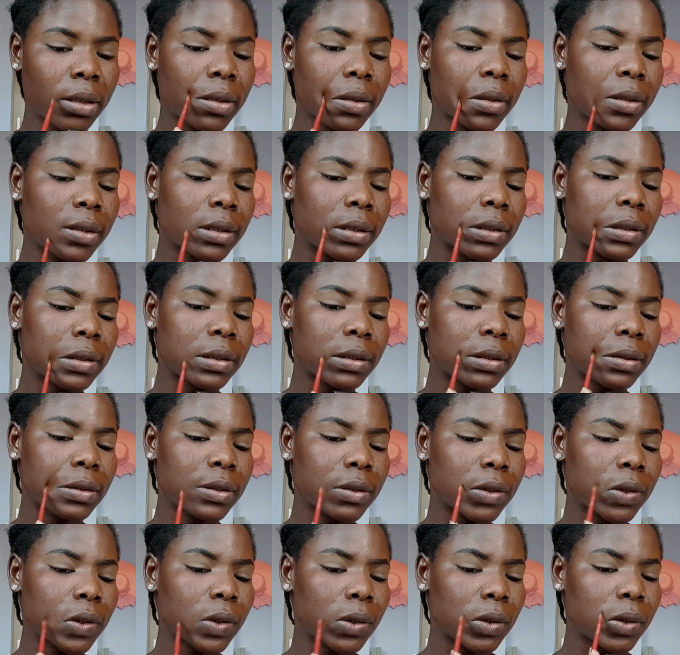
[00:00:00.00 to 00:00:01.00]
This is
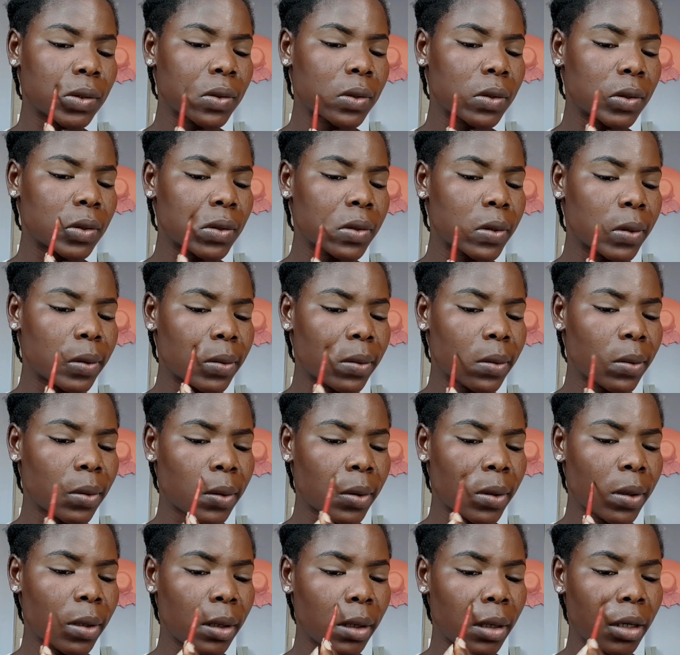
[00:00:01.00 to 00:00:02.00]
to
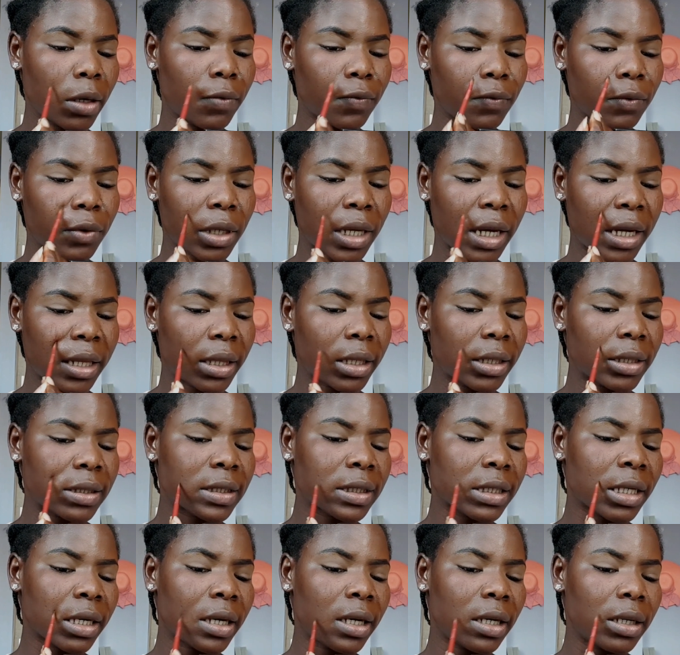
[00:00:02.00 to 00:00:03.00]
even out the
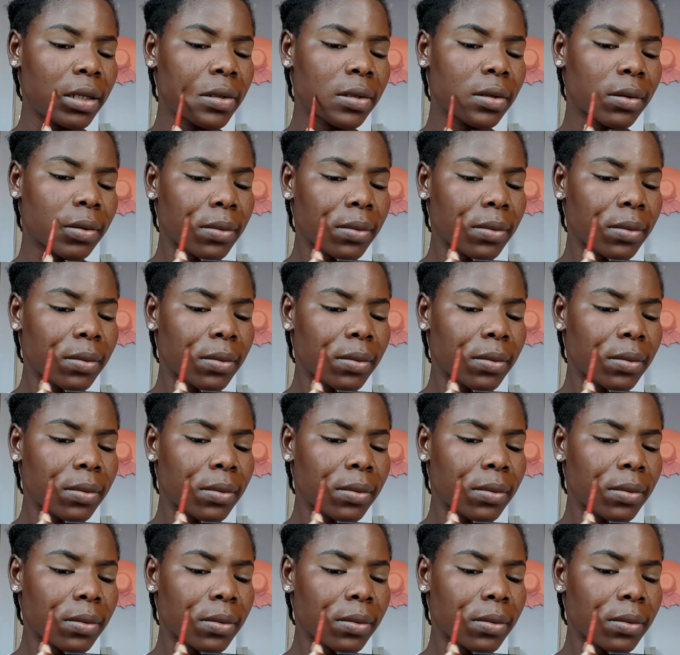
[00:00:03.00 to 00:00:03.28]
skin.